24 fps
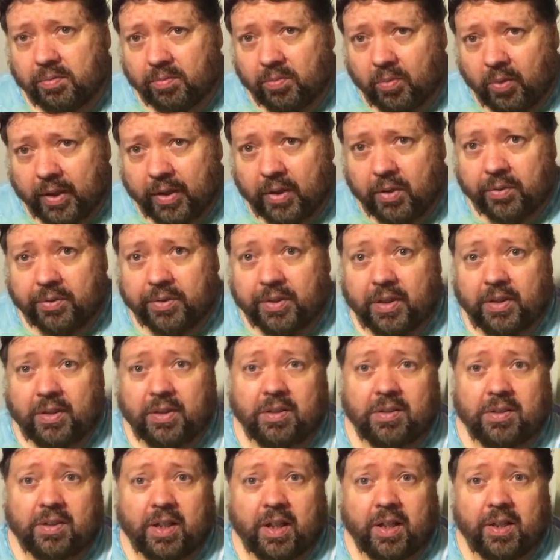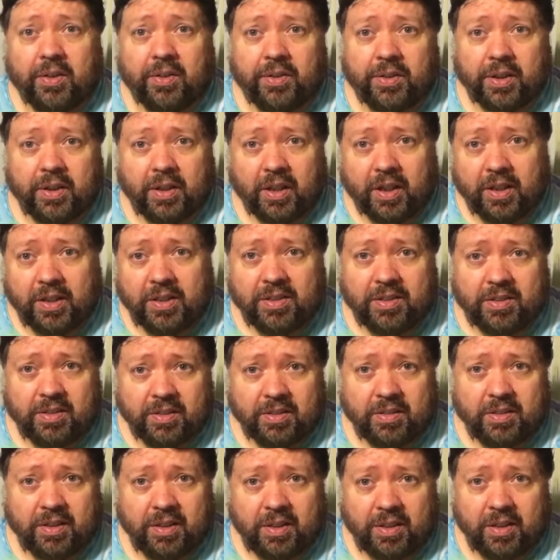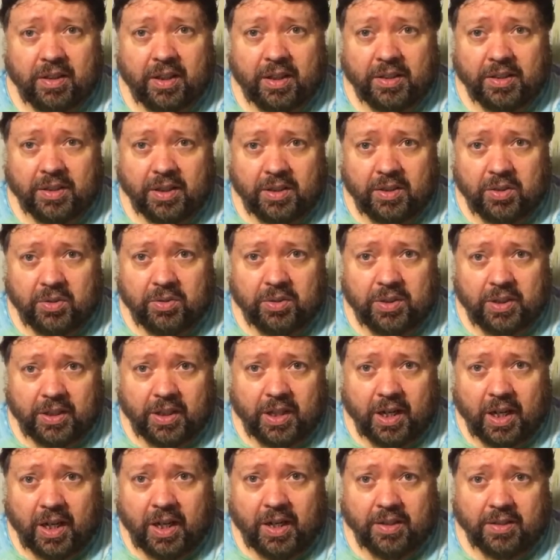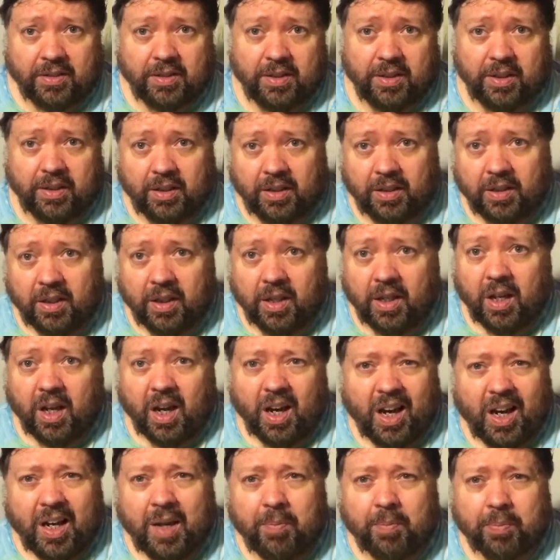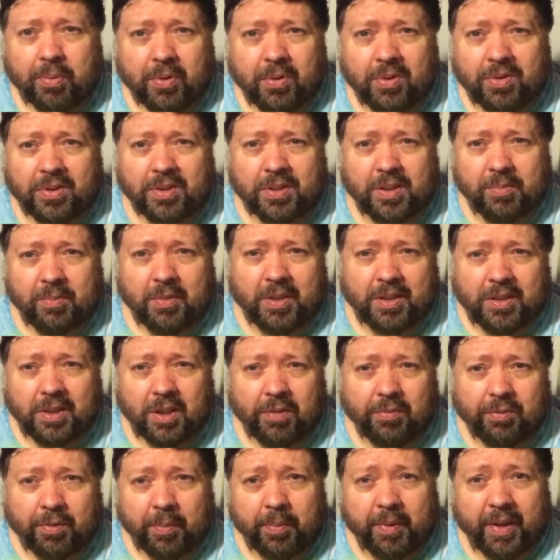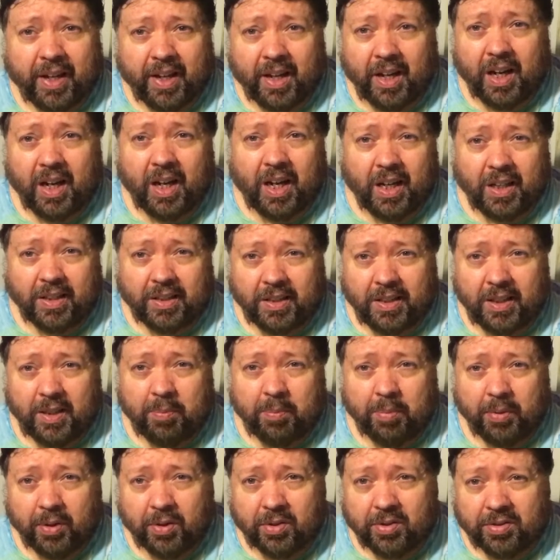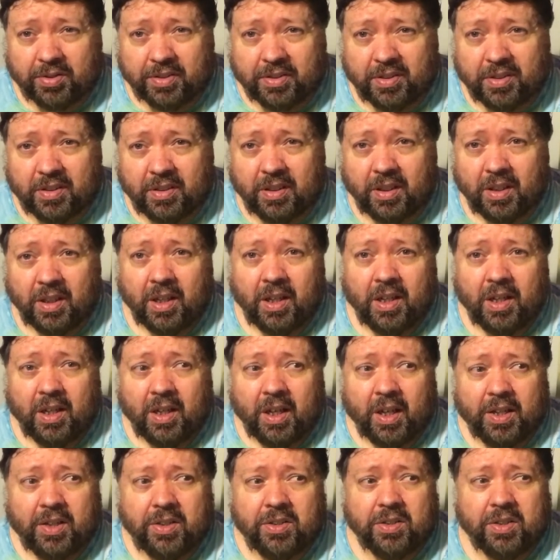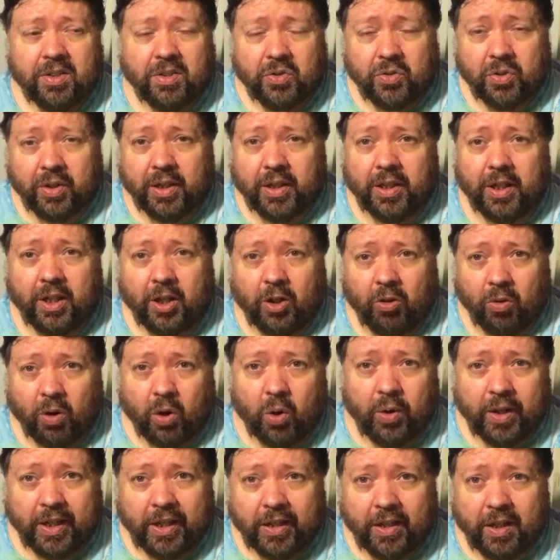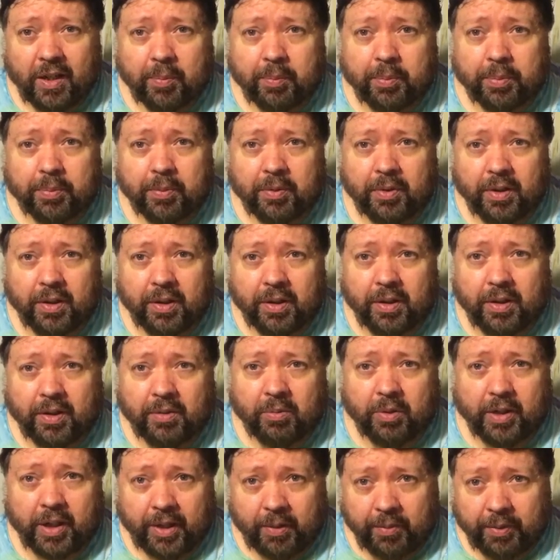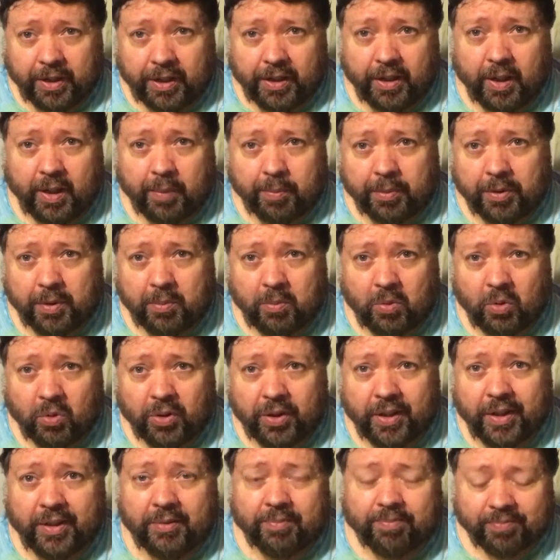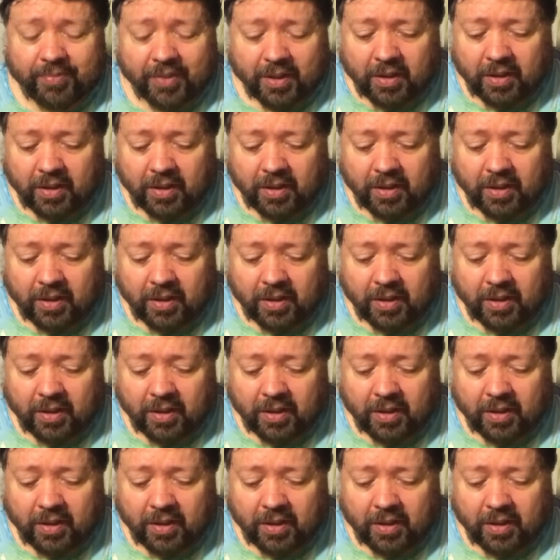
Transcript: why don't they desire the iced tea like they do the hot tea? I personally myself am not a hot tea person. I used to drink it growing up uh, when I would get up in the morning